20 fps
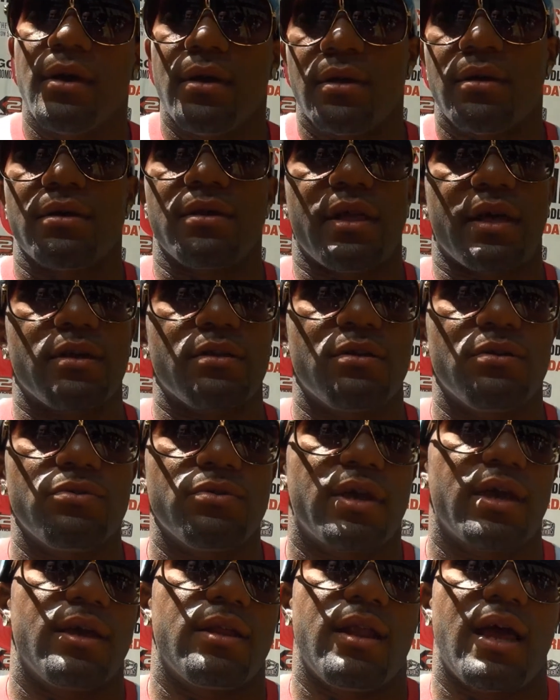Like, you
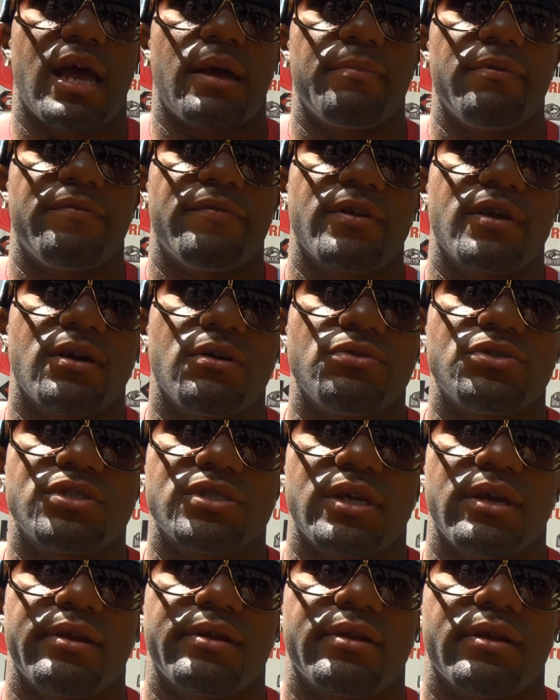can't knock me for
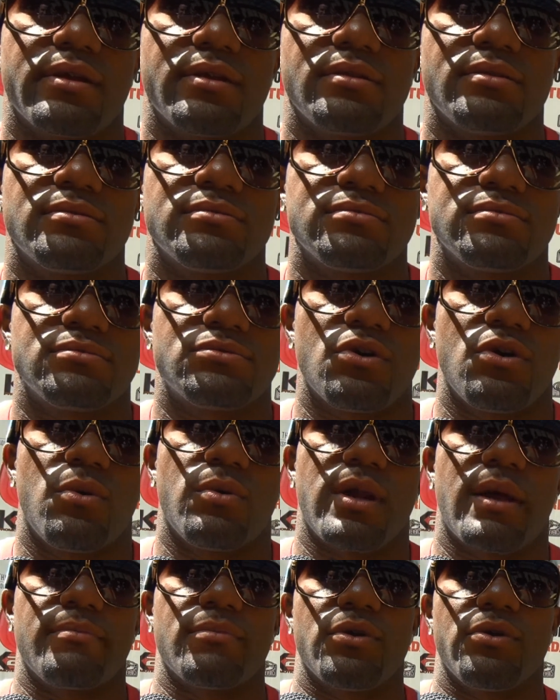negotiating and doing
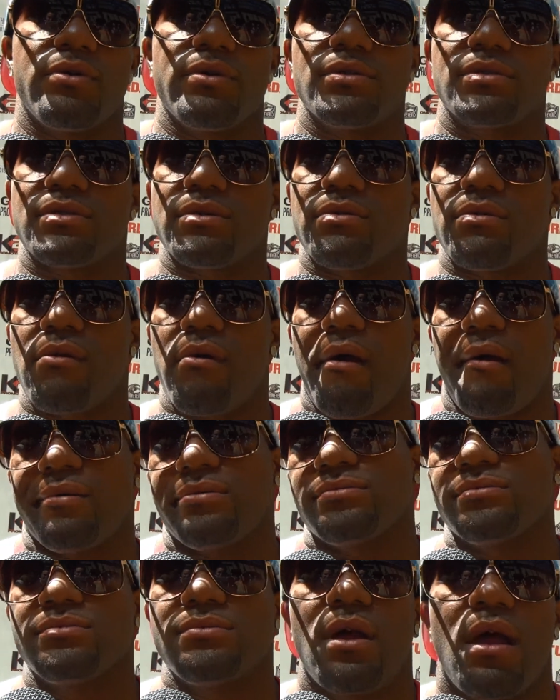what I'm doing. So
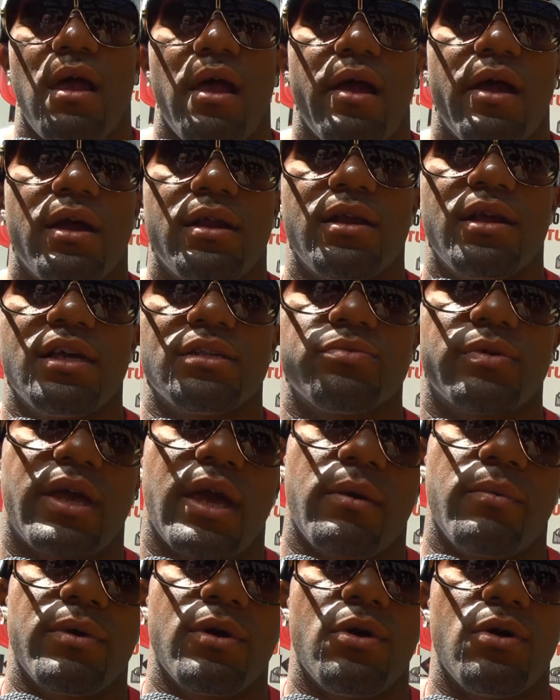it is.
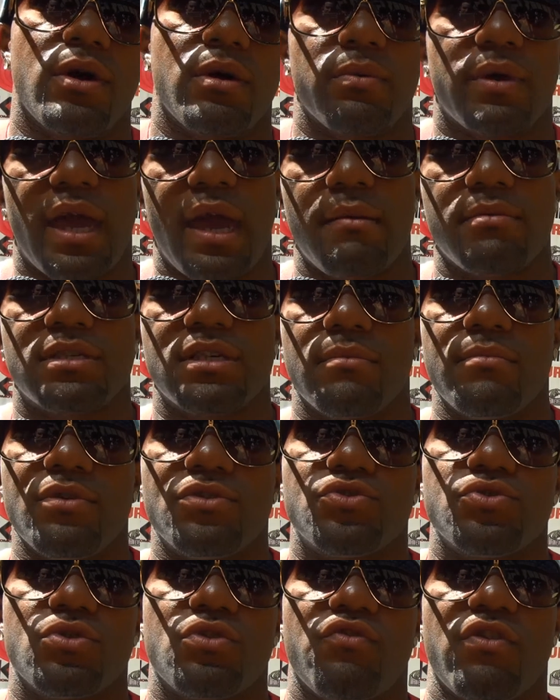We all came to a
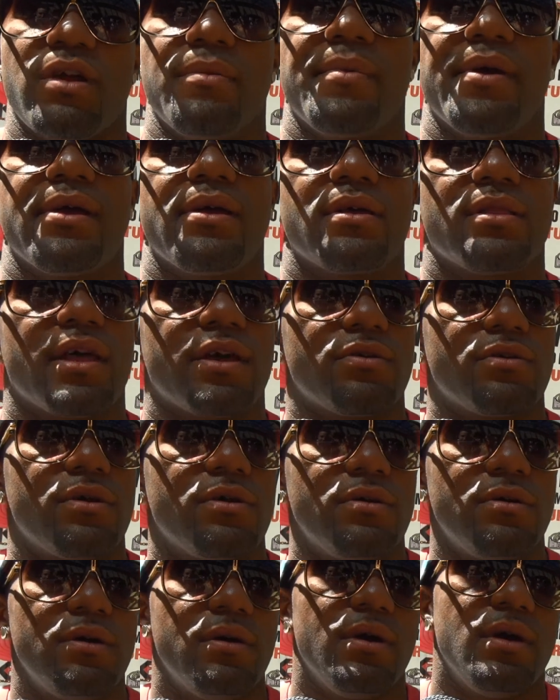mutual agreement,
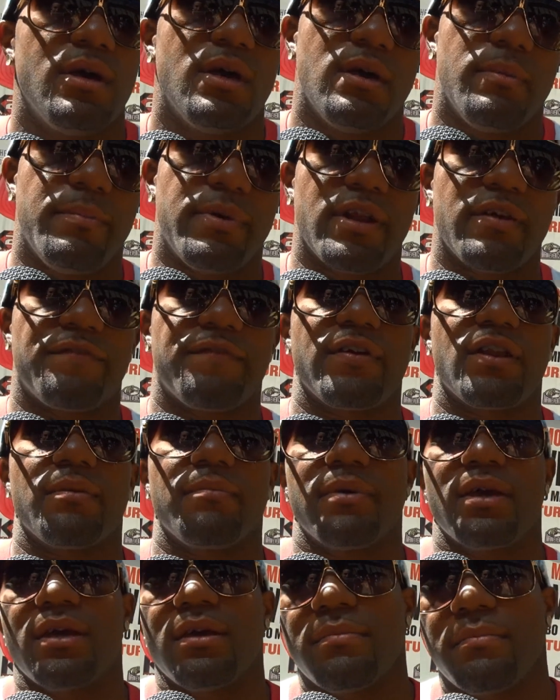and benefited
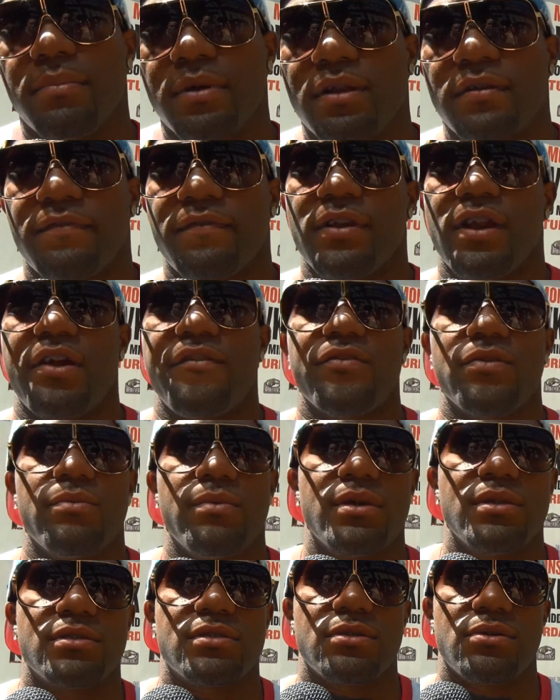me, benefit
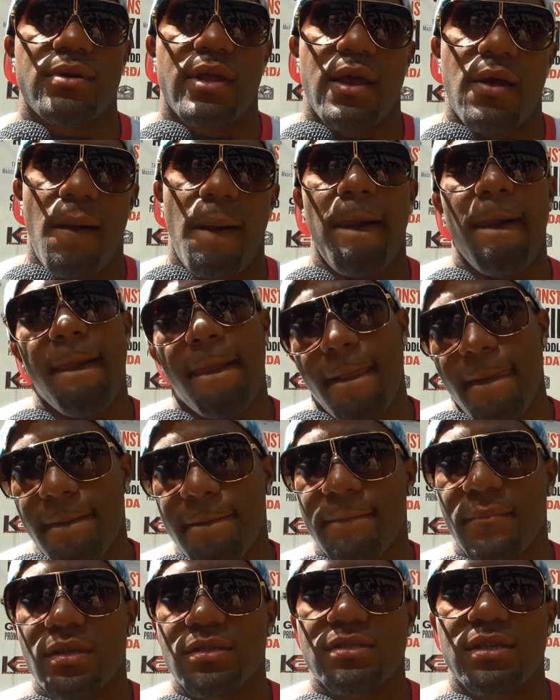everyone. So now
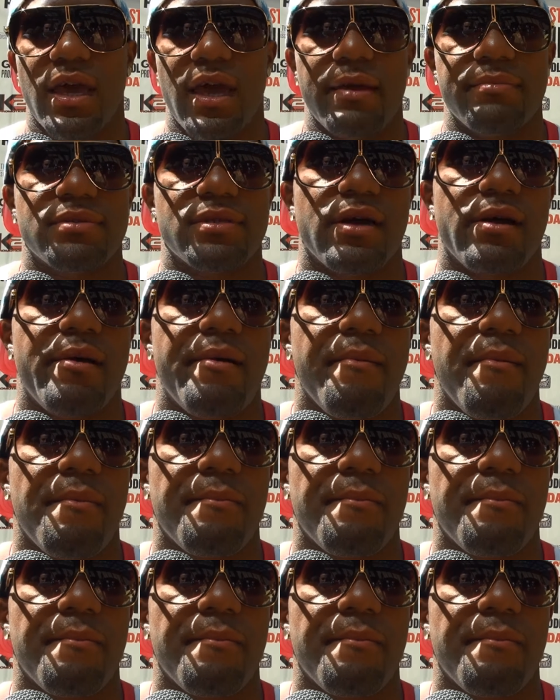it's game time.